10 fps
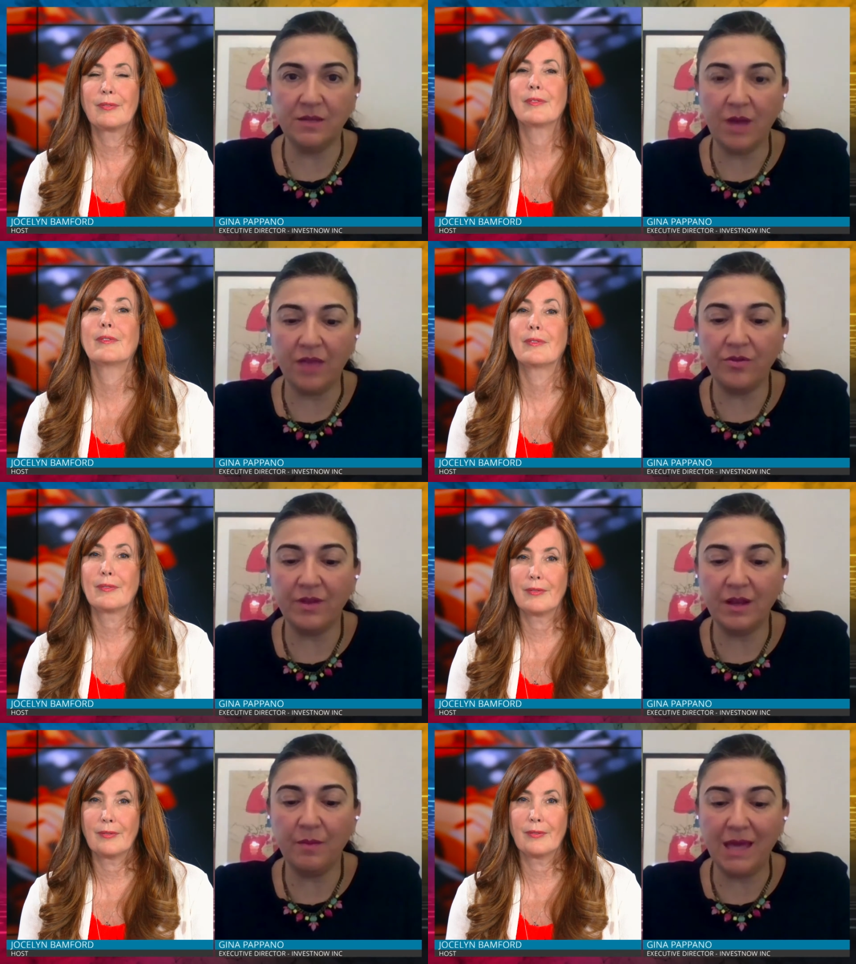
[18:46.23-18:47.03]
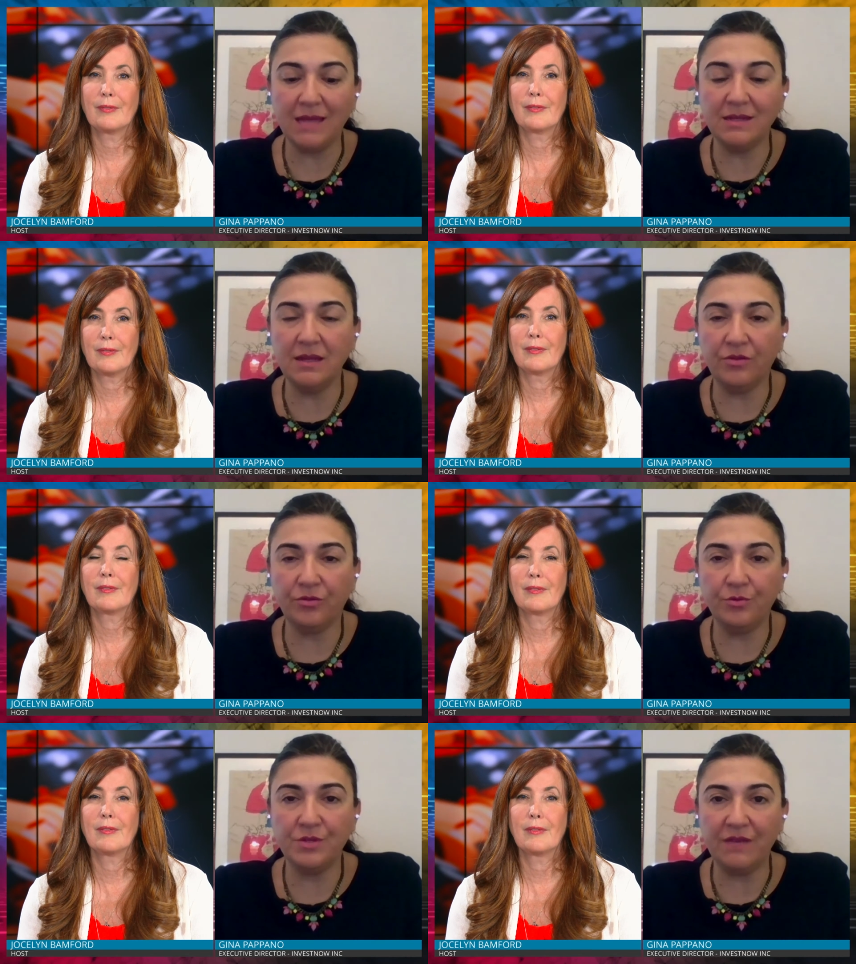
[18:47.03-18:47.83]
Speaker 1: rather than abandon it
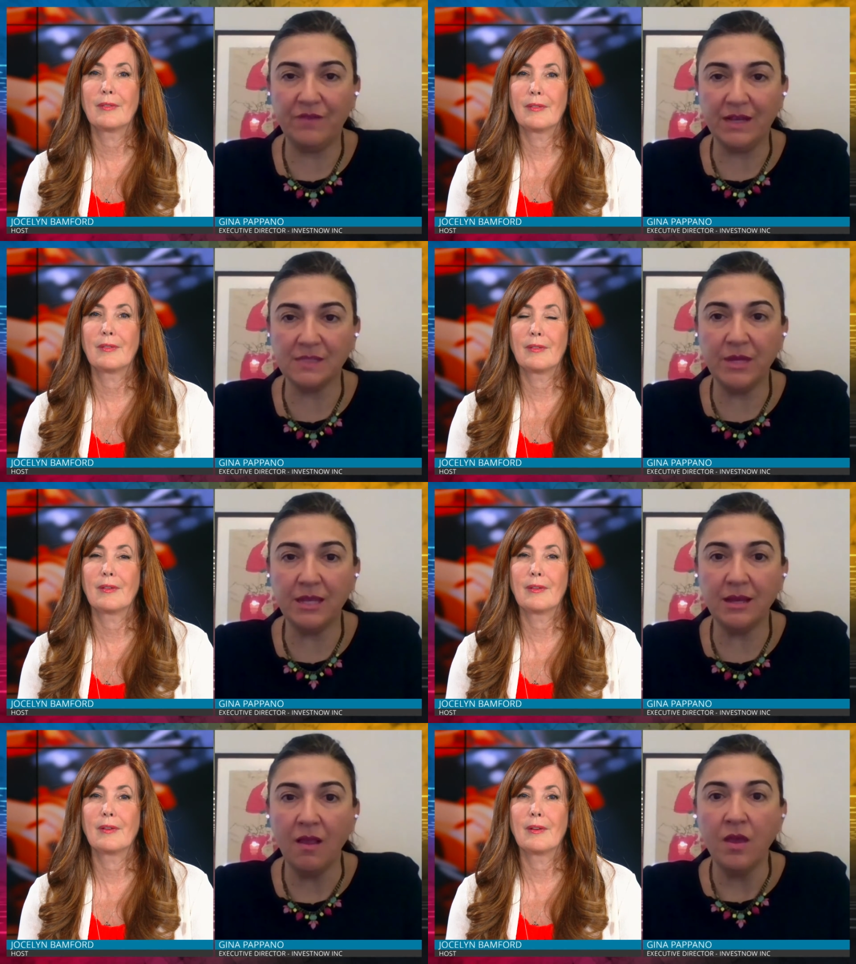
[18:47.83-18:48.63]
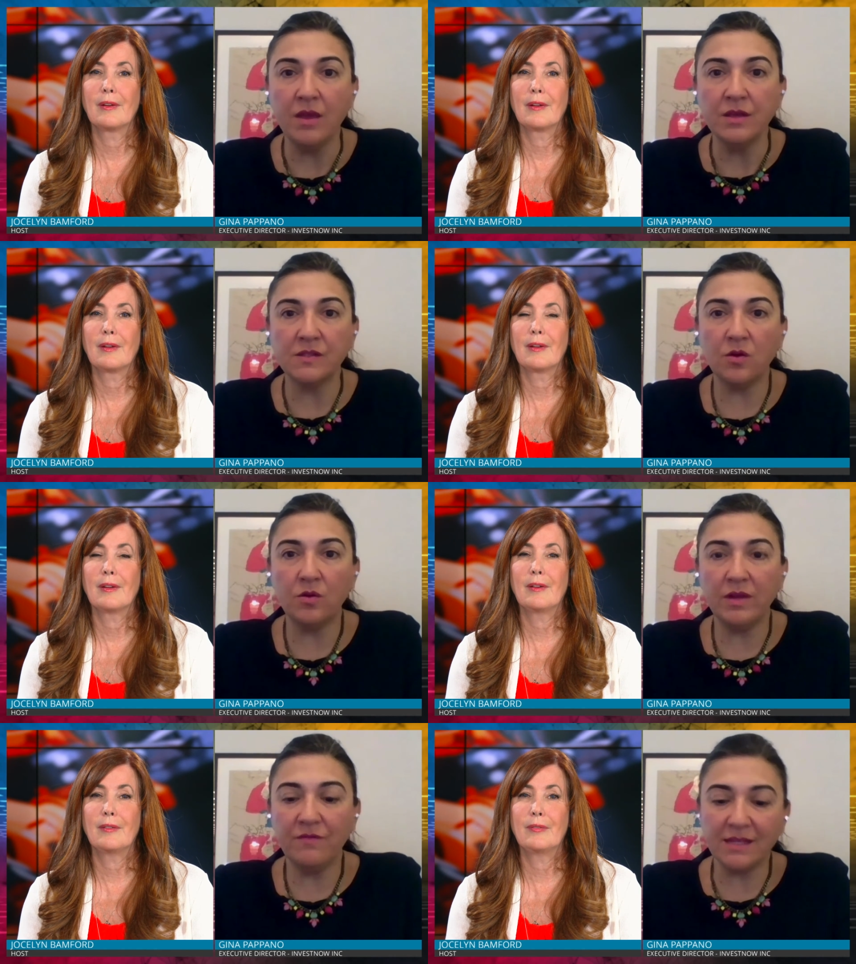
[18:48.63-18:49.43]
through divestment. So,
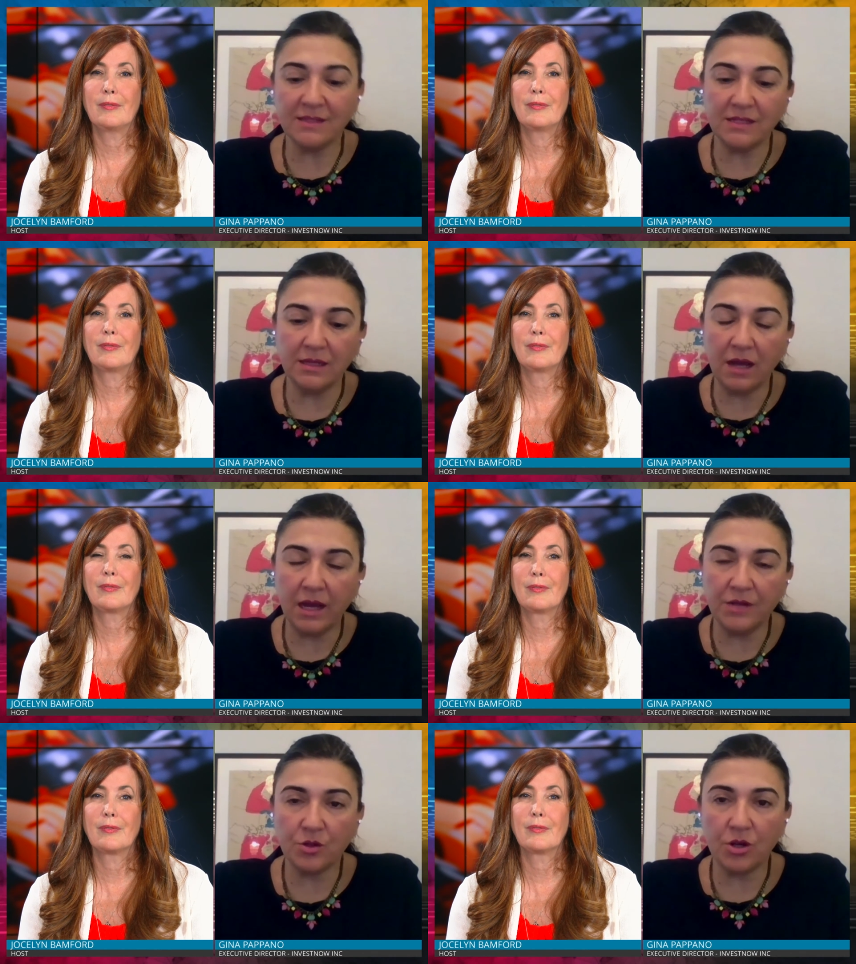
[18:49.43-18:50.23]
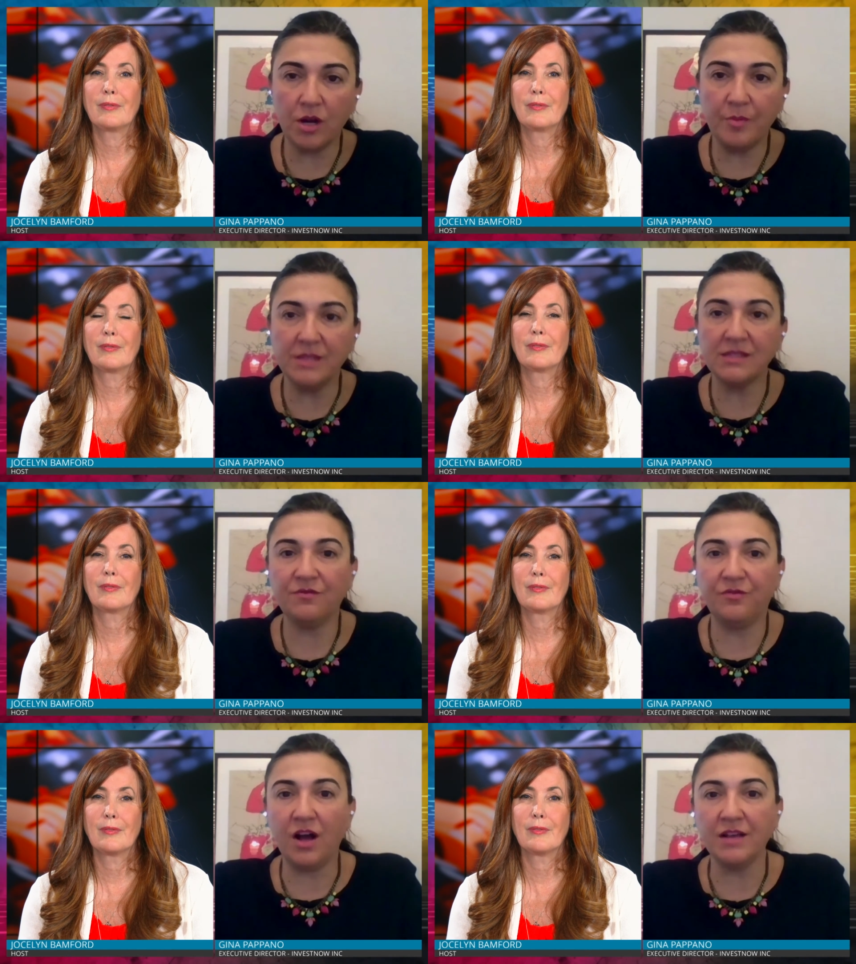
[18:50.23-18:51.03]
investing in hydrocarbons
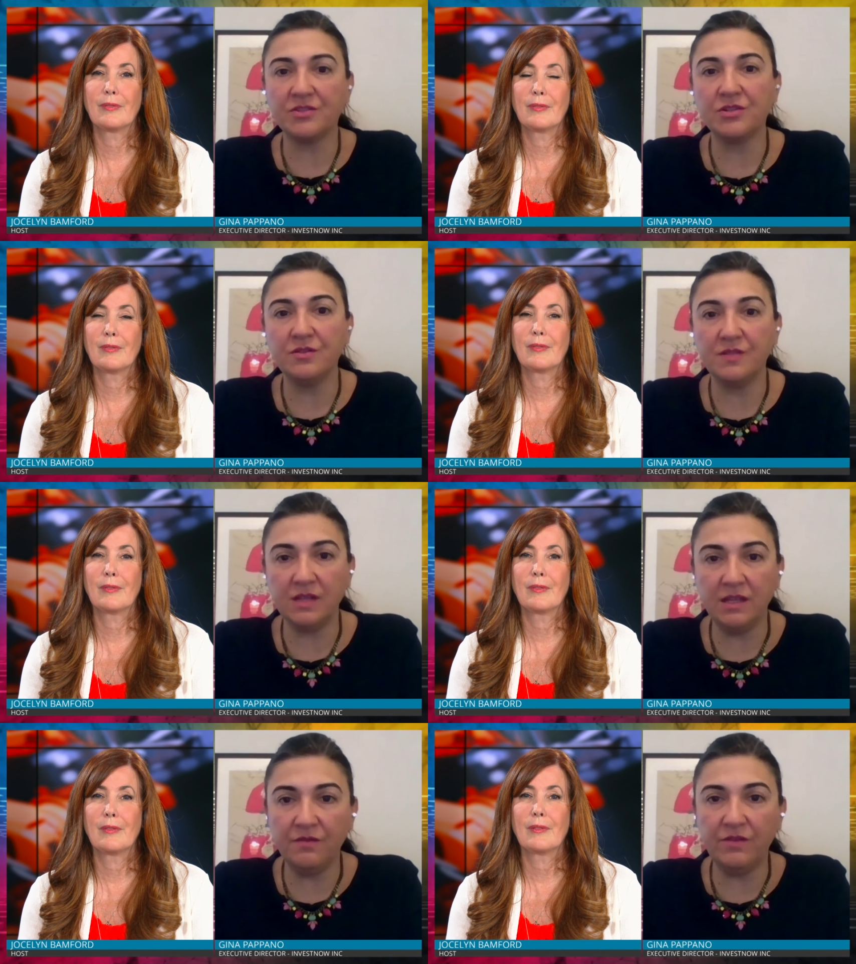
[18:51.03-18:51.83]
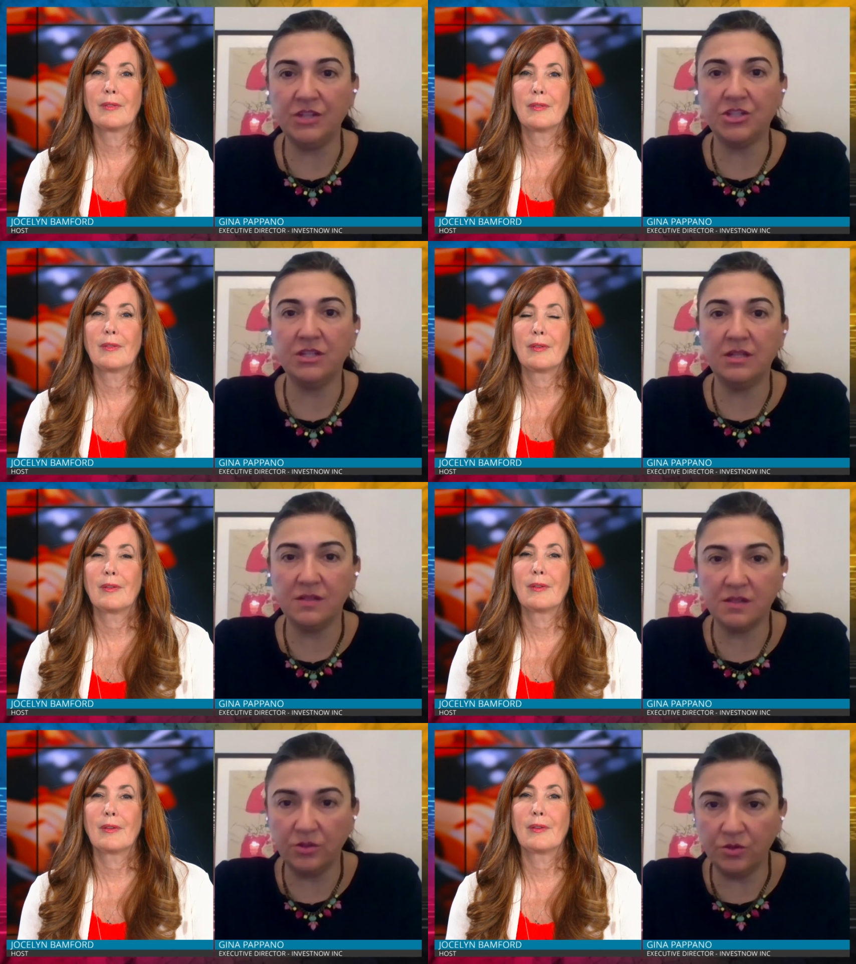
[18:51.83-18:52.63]
fosters innovation and
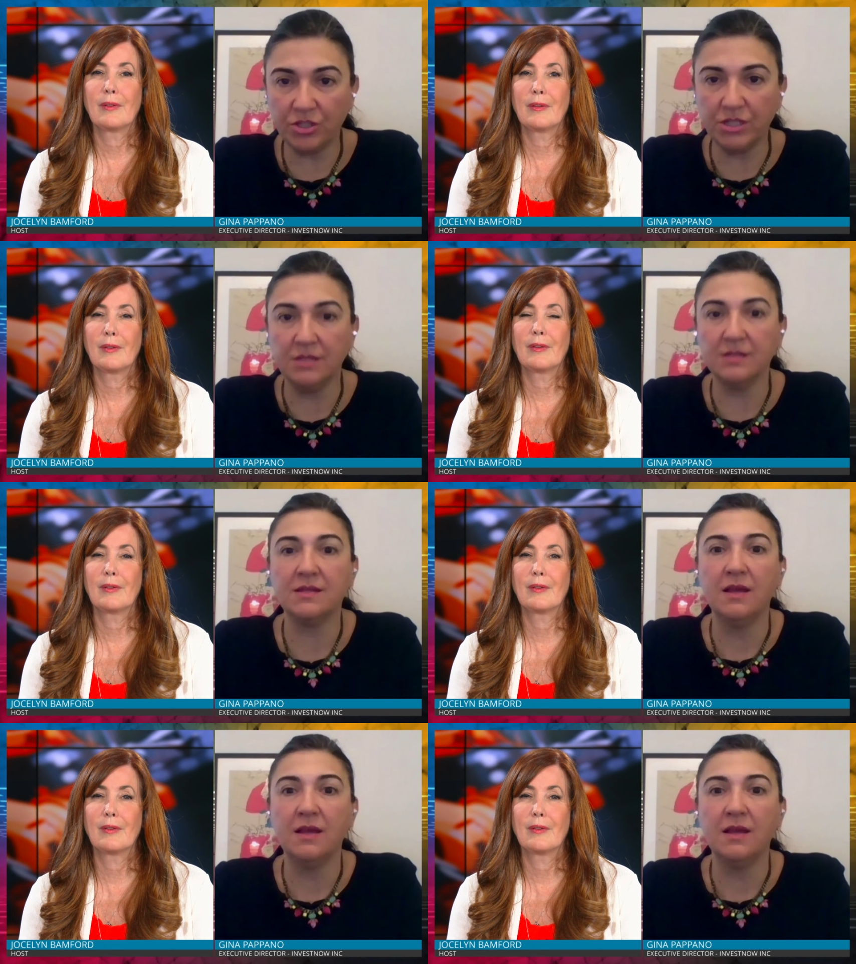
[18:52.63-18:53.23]
solutions.